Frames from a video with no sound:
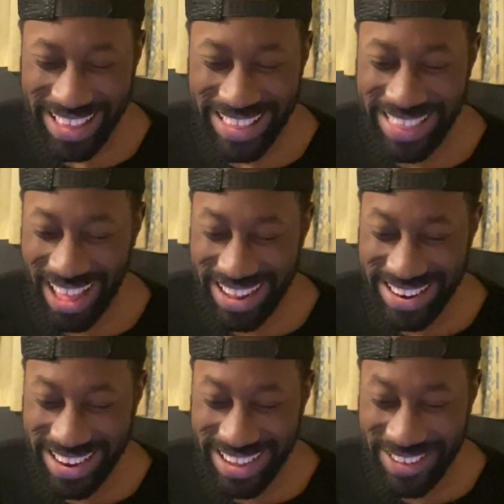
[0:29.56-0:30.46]
That
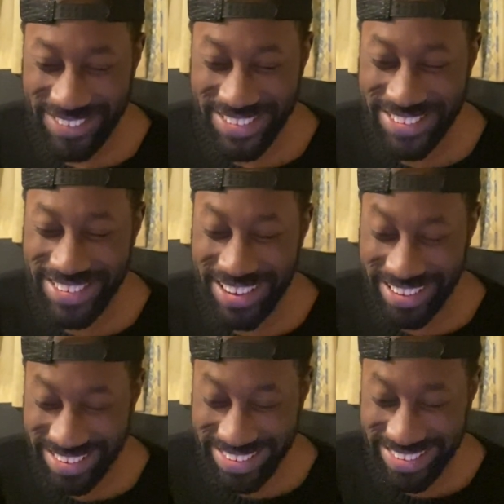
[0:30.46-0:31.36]
nigga was
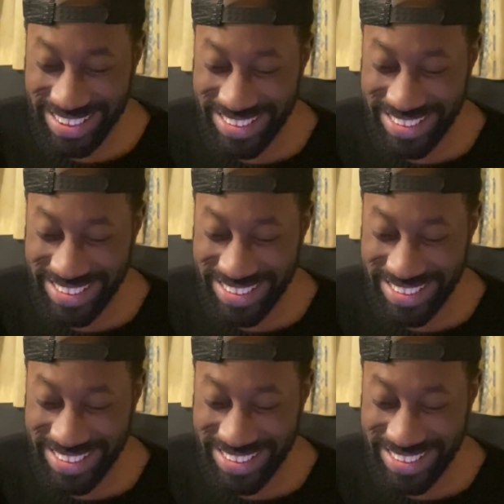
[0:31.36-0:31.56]
jokes.